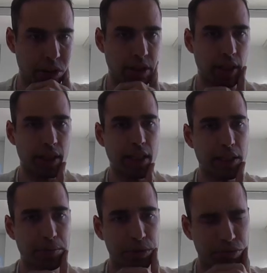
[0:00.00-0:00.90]
Okay,
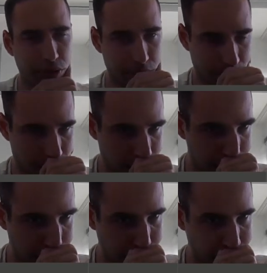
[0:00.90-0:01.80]
key move here,
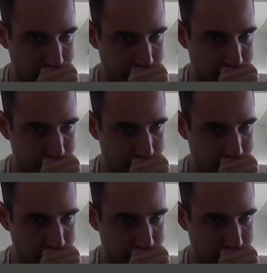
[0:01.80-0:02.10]
key move.